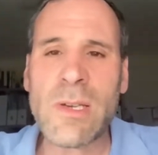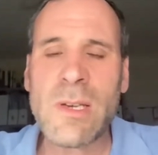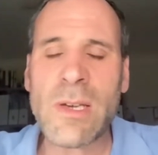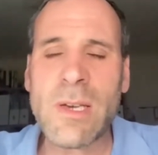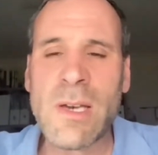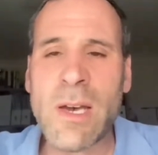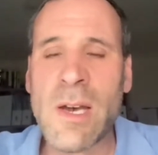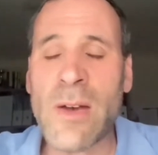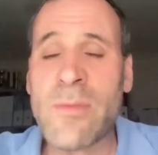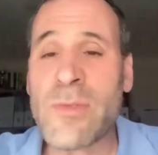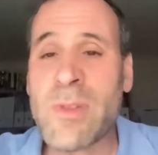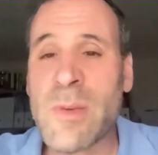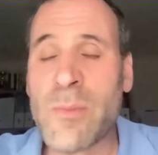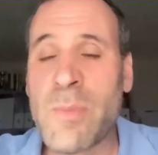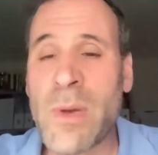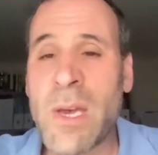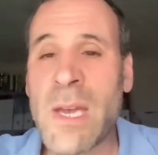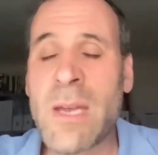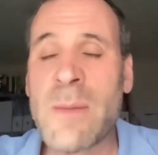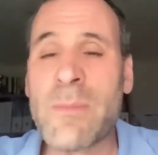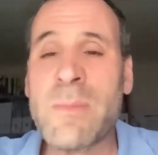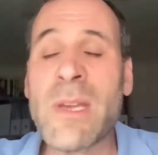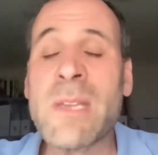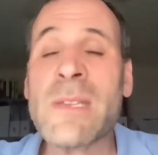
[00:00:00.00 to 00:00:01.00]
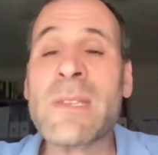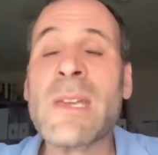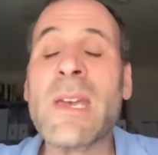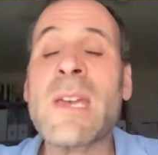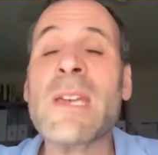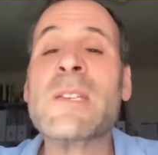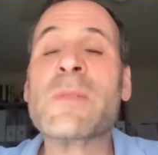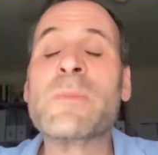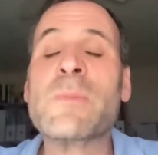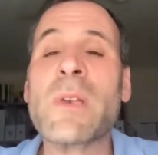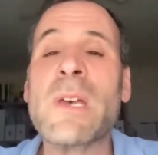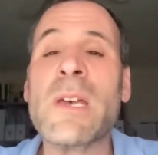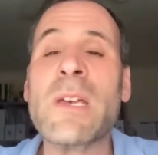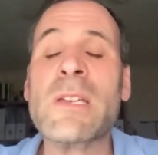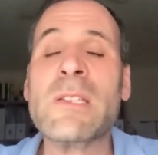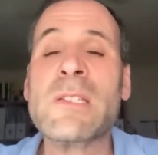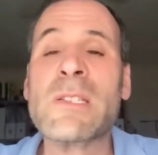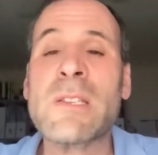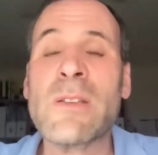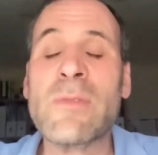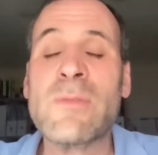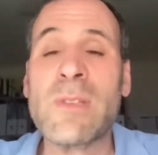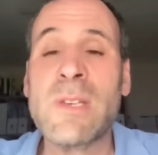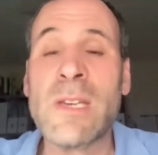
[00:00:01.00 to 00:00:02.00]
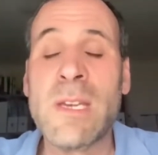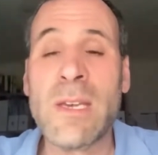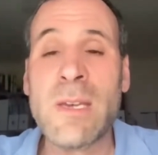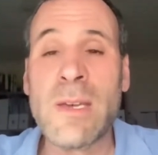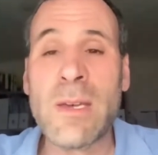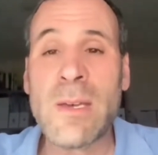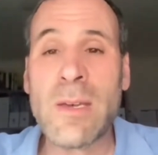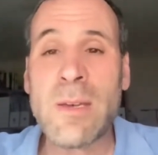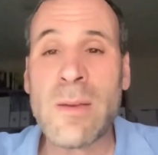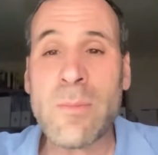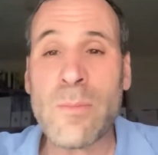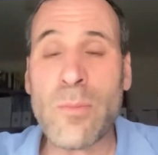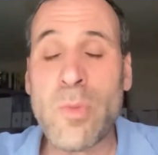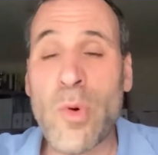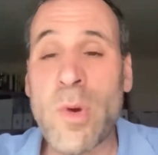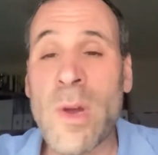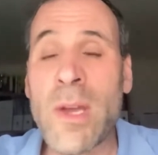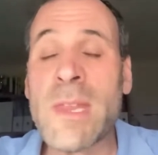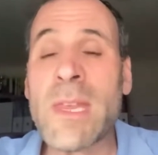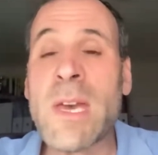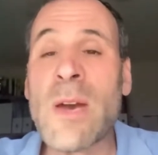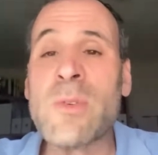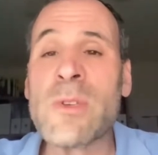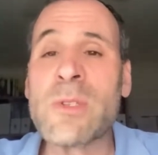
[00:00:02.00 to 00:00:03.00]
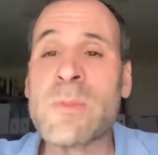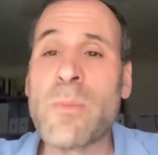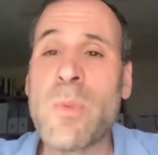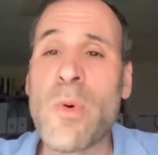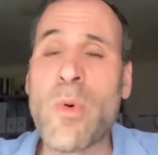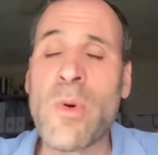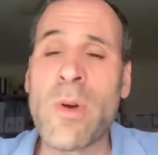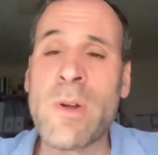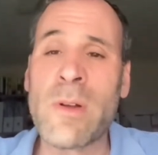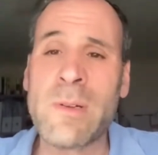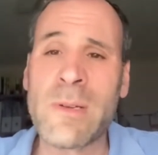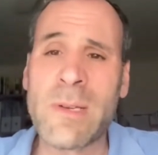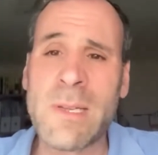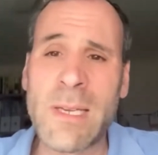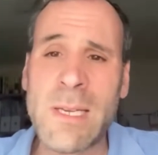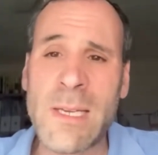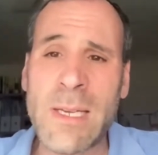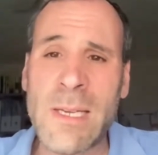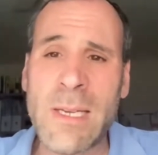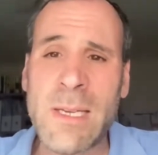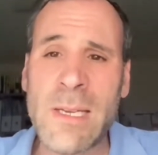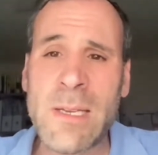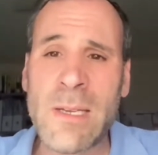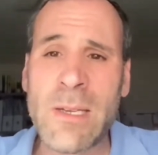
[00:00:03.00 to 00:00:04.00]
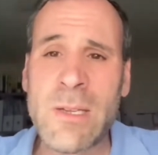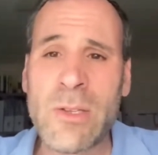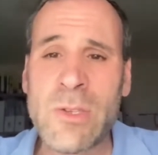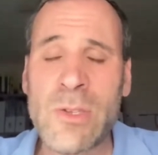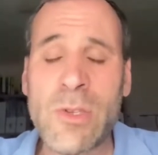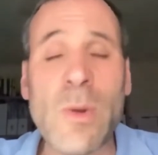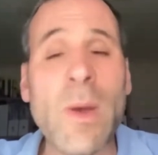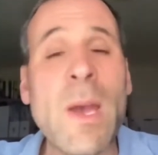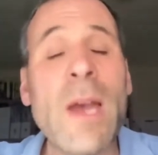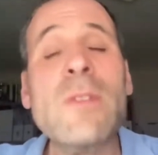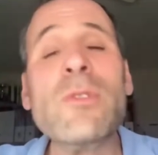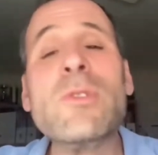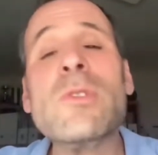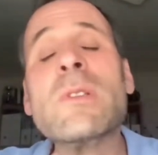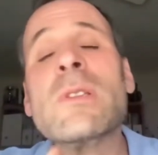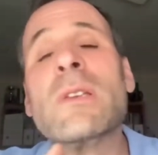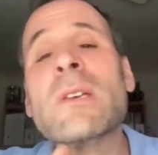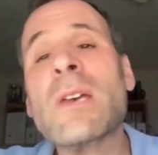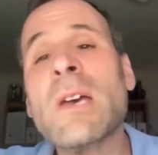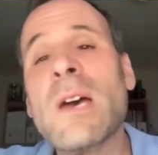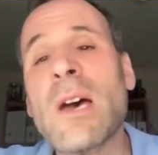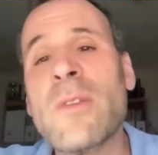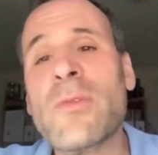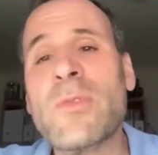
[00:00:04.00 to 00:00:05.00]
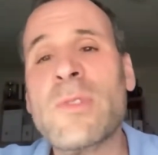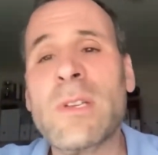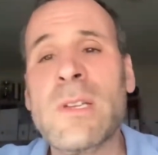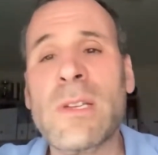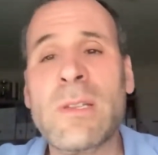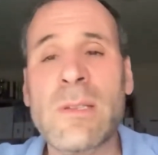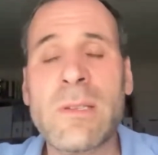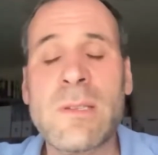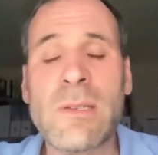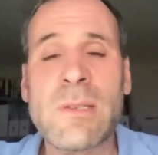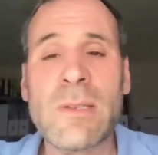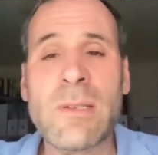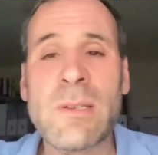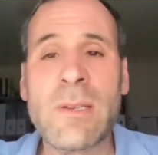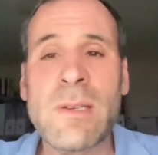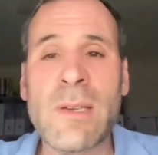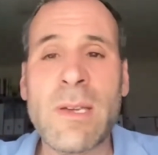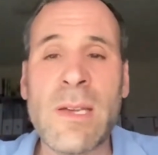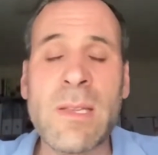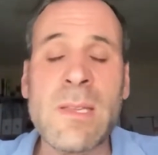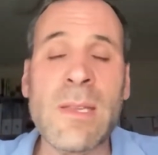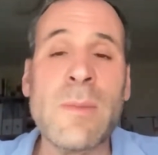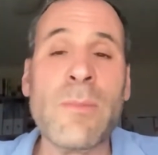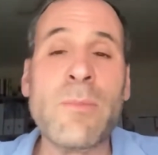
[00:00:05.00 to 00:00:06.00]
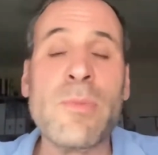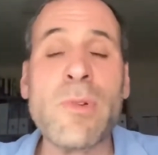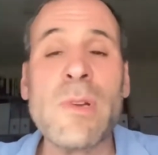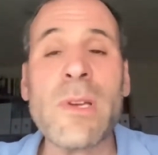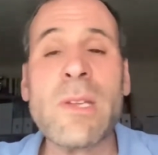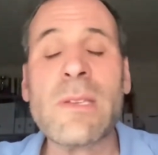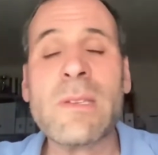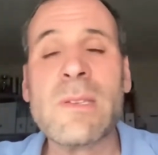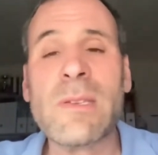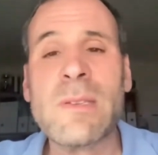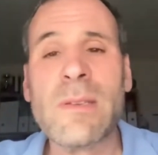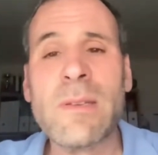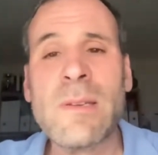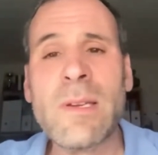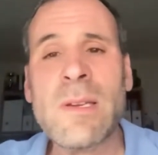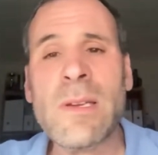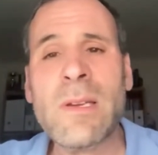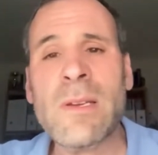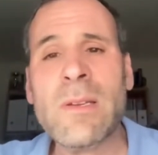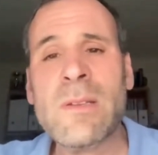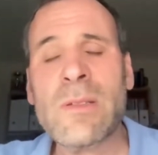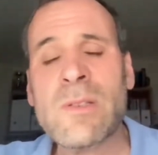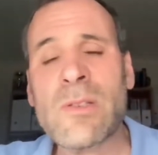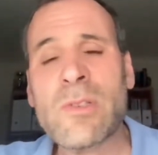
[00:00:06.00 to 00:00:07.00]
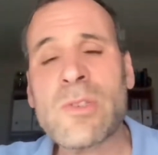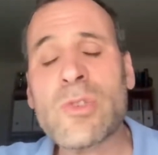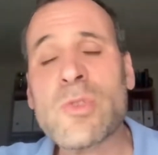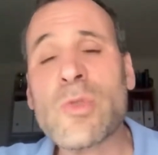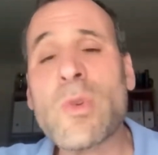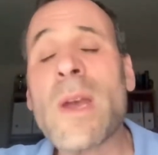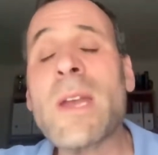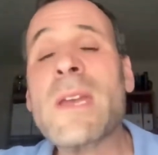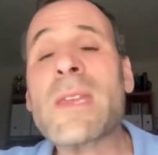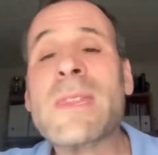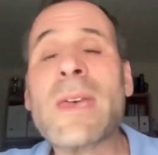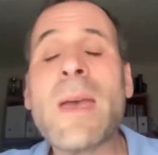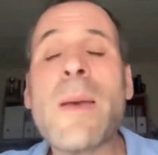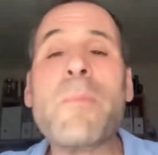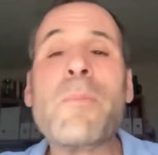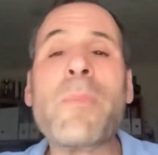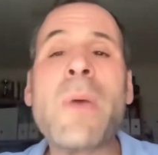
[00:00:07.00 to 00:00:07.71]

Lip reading: of the babe that takes place, of the boy that was born, to enter the covenant and the Brit, to strike that